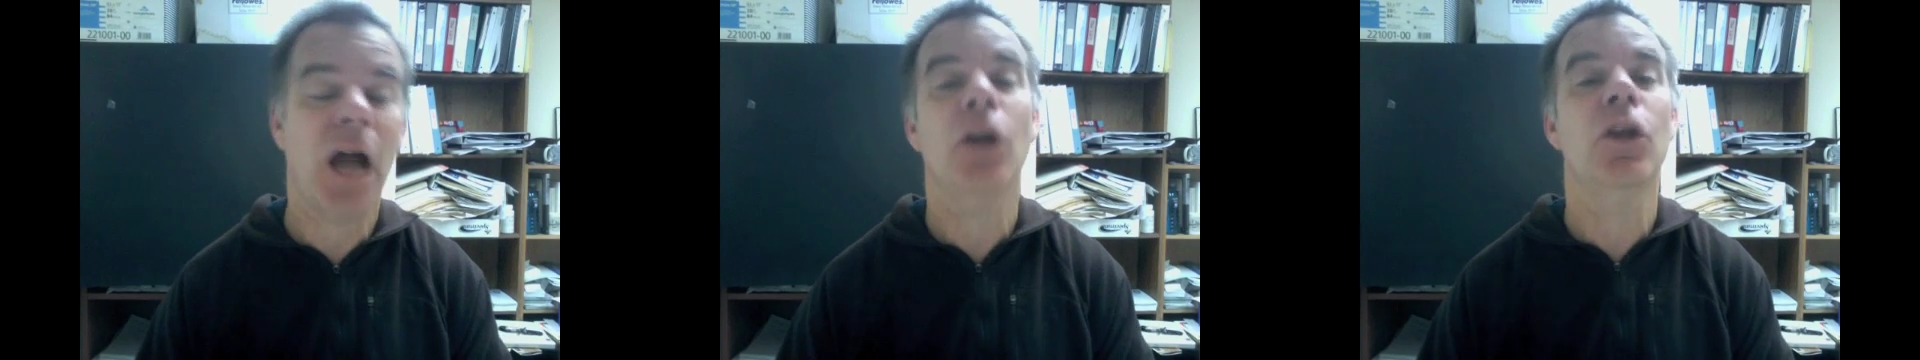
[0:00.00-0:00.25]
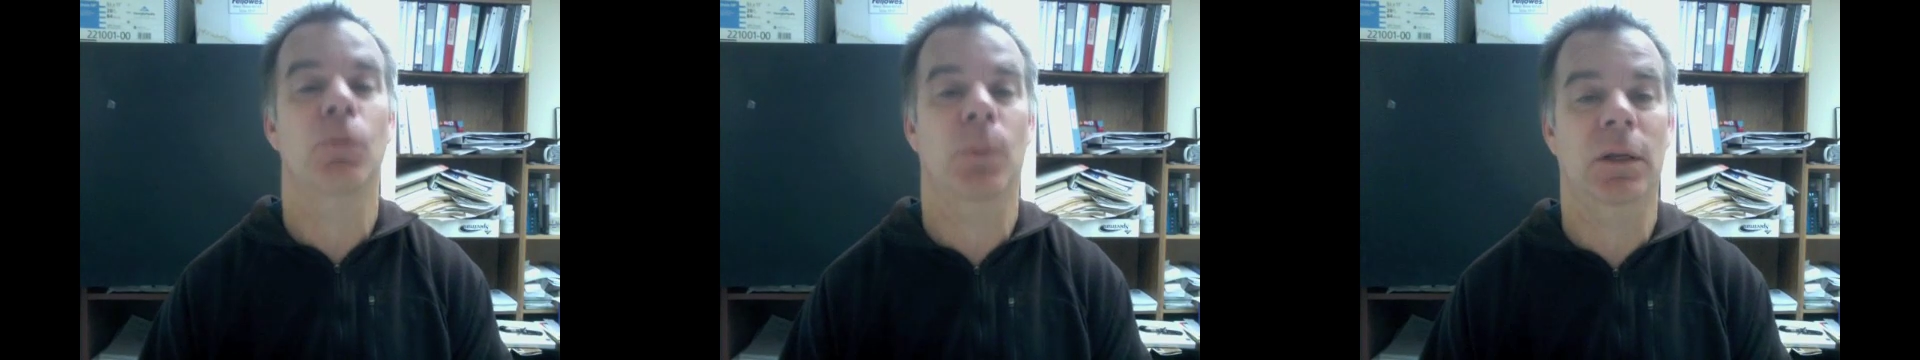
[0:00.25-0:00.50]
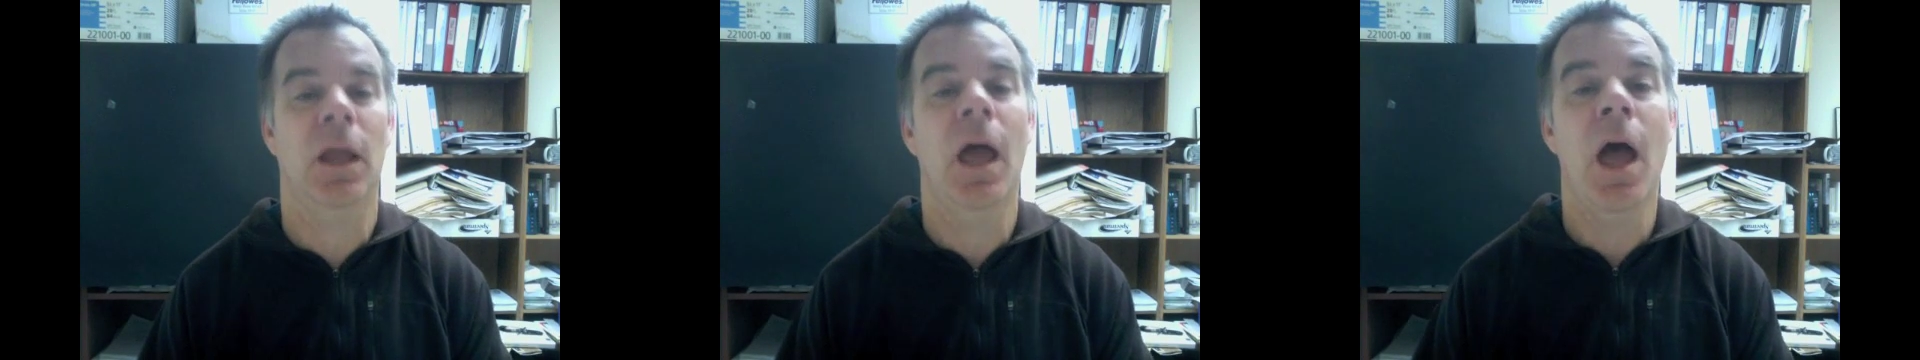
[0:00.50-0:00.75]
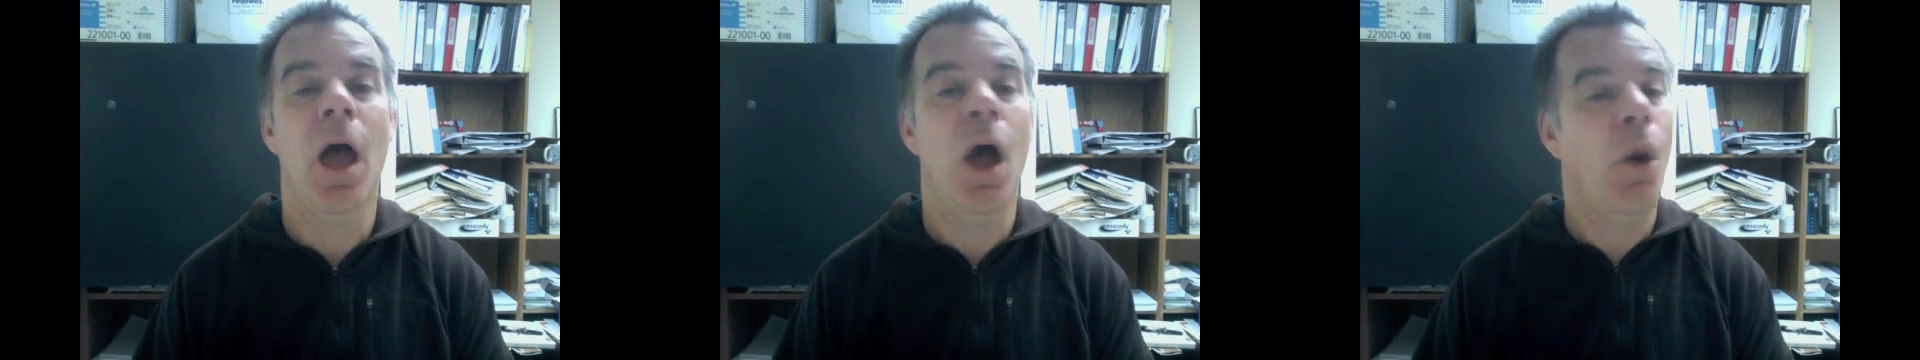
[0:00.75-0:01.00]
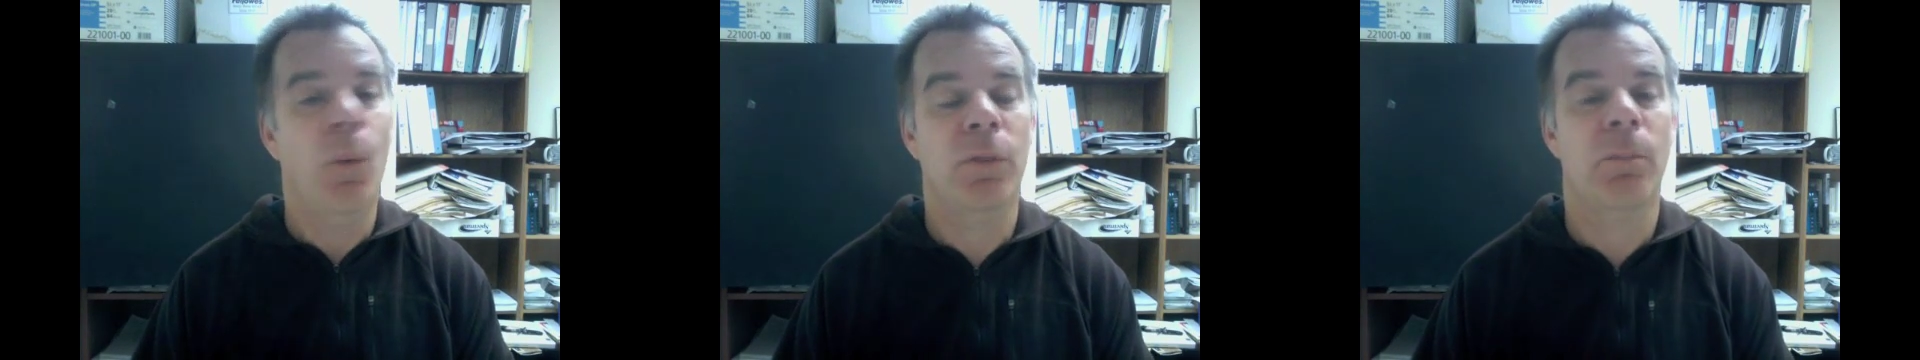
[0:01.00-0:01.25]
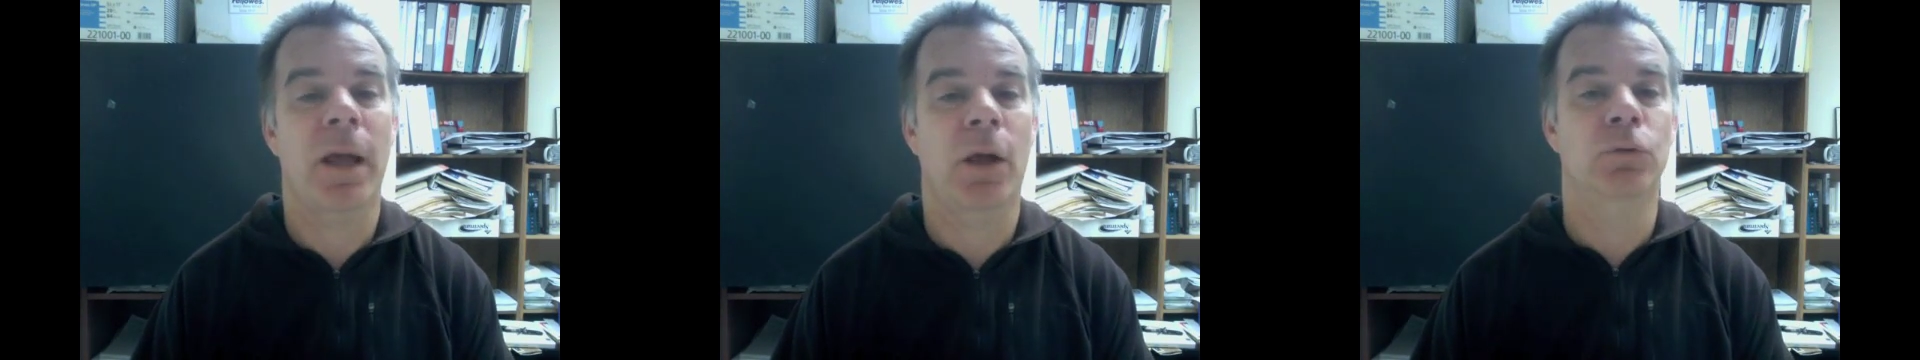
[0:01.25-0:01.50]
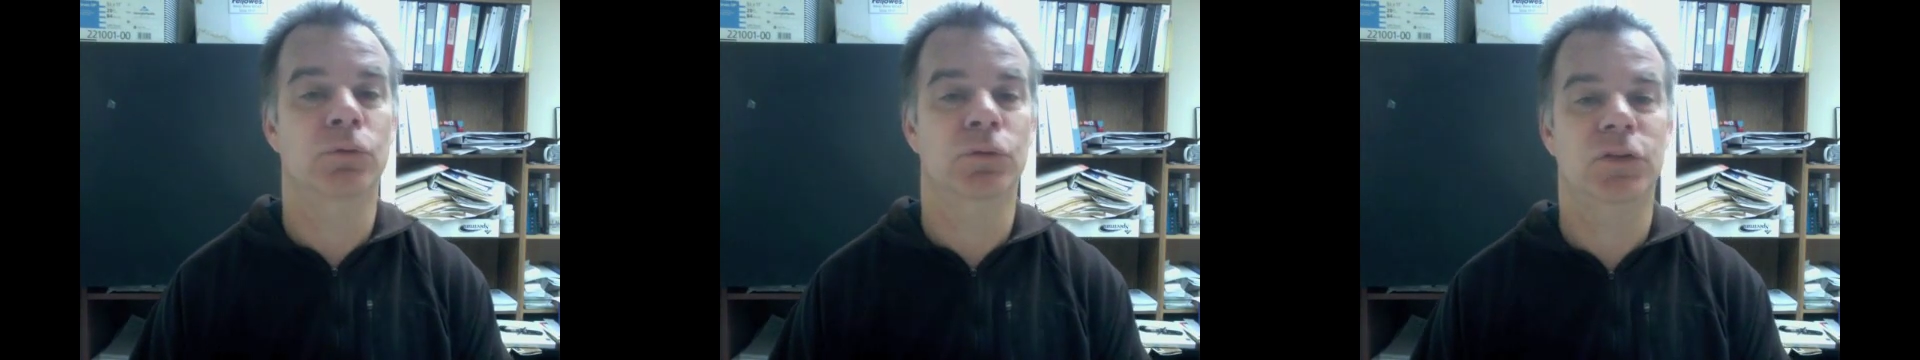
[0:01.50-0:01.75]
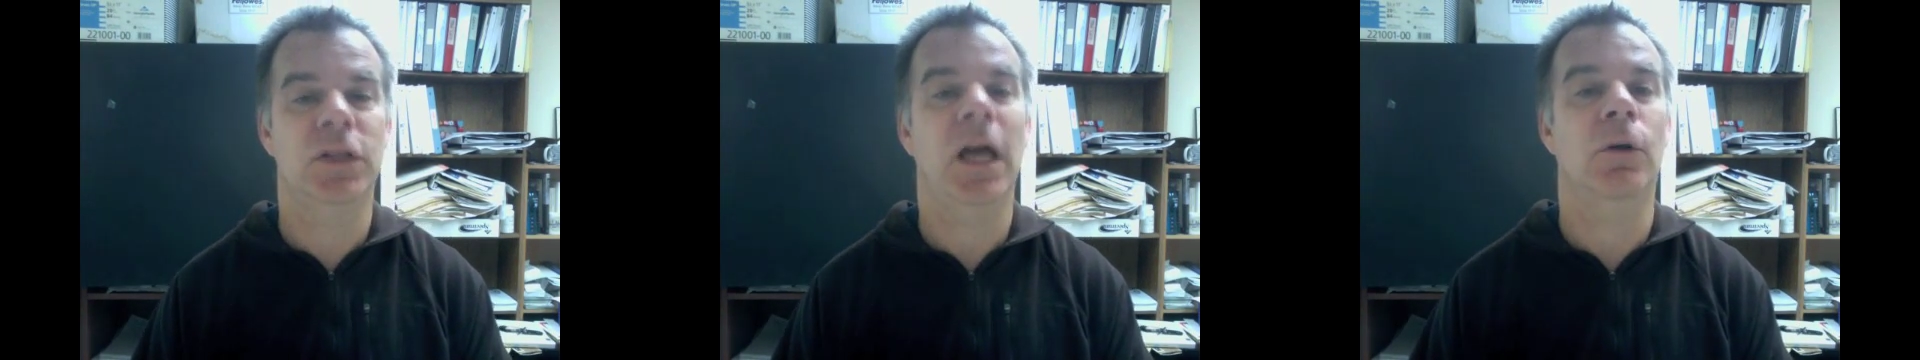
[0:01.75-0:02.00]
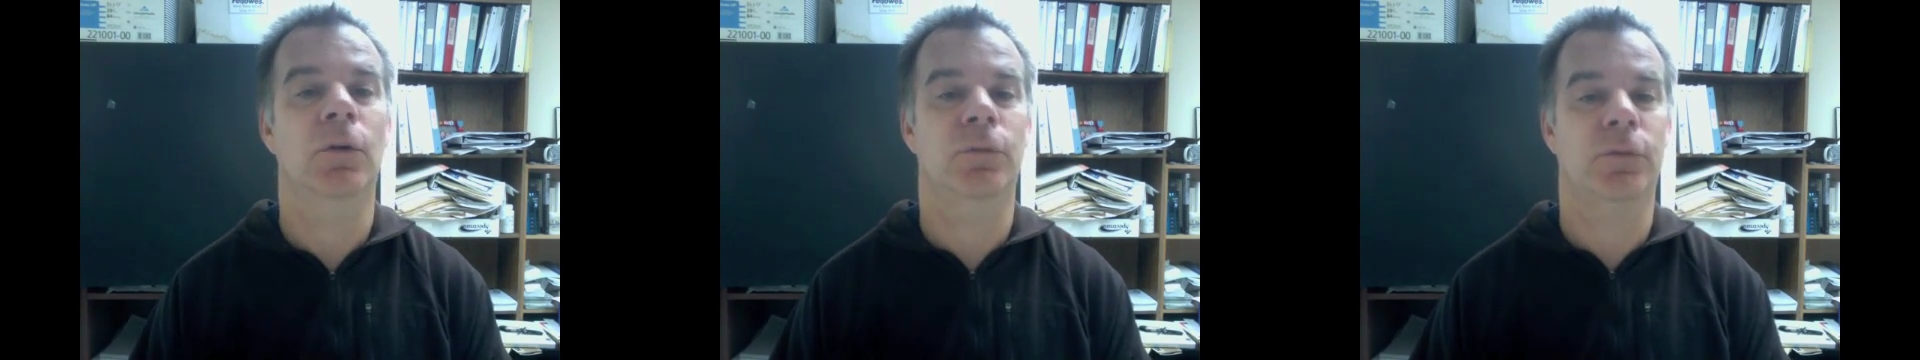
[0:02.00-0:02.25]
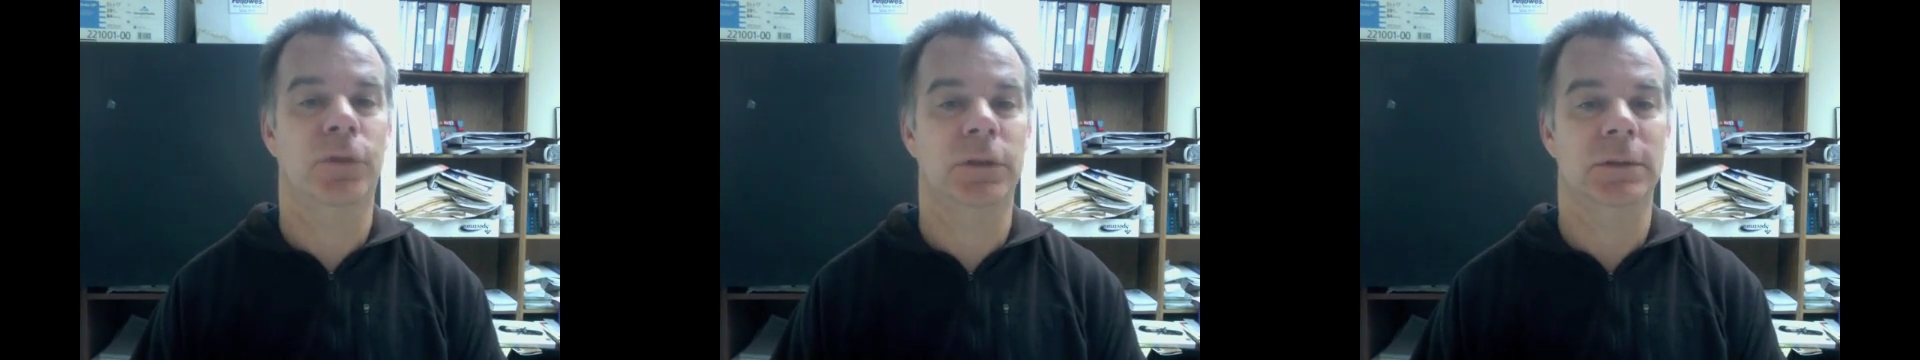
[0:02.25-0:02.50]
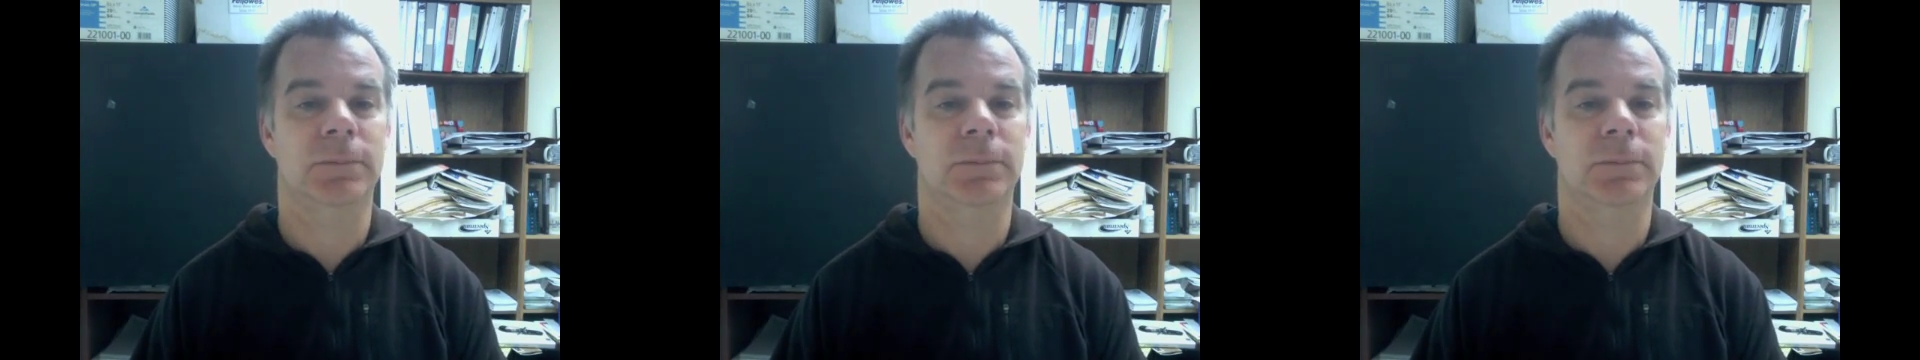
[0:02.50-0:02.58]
argument with my own self.